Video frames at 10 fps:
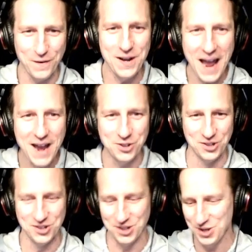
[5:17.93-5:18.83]
free
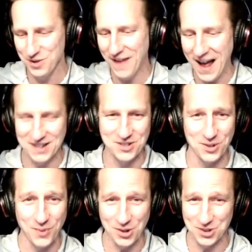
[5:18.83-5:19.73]
agents that you've added to
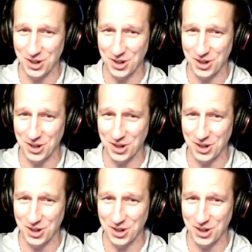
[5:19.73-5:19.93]
the roster.